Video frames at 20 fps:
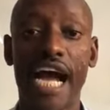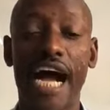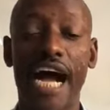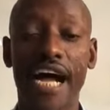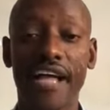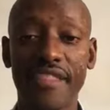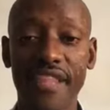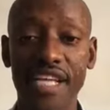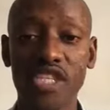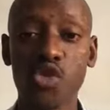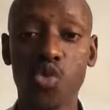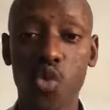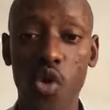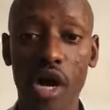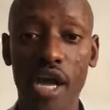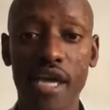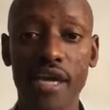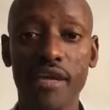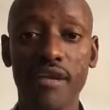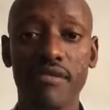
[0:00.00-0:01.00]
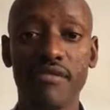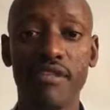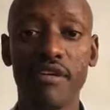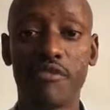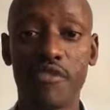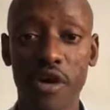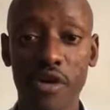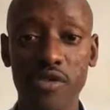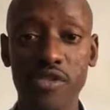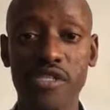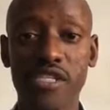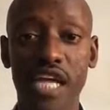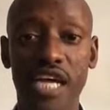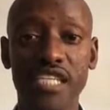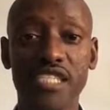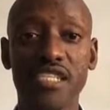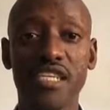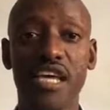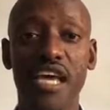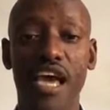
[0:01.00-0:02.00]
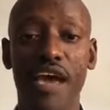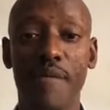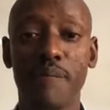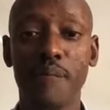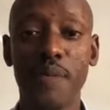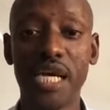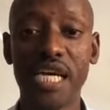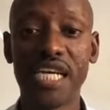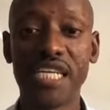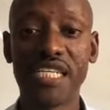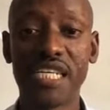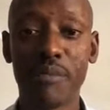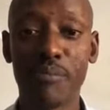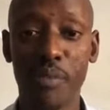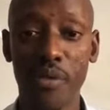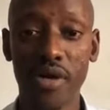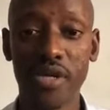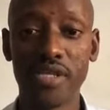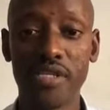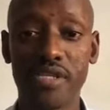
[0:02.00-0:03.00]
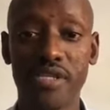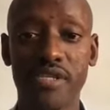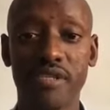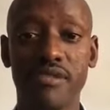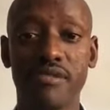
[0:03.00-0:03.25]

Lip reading: And that's why the fraudsters make it a point.